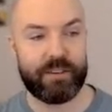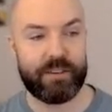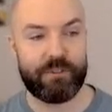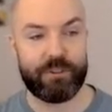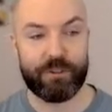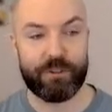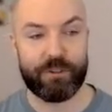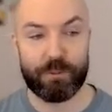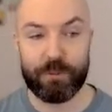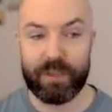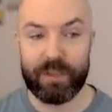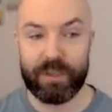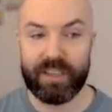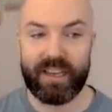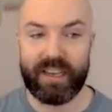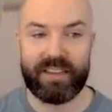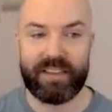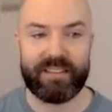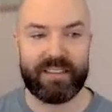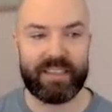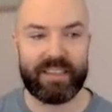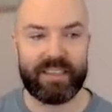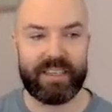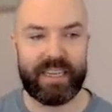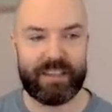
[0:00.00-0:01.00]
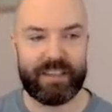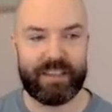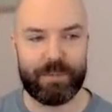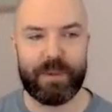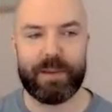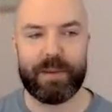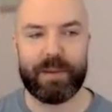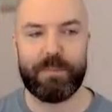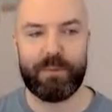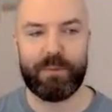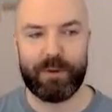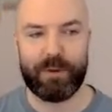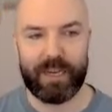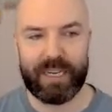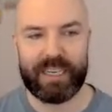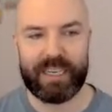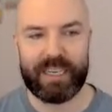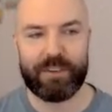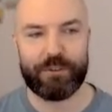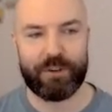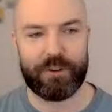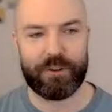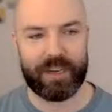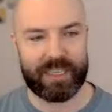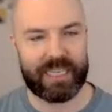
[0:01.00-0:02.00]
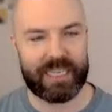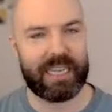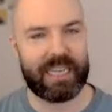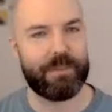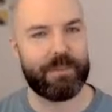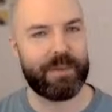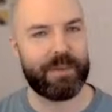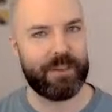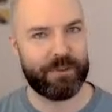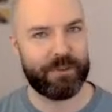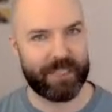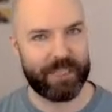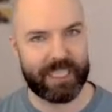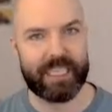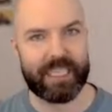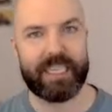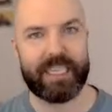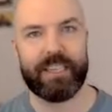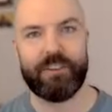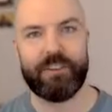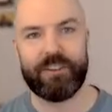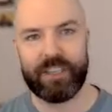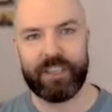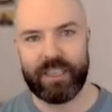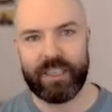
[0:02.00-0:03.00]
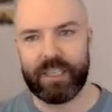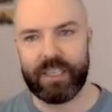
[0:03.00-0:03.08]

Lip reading: just realizing it's my brain trying to get me to engage.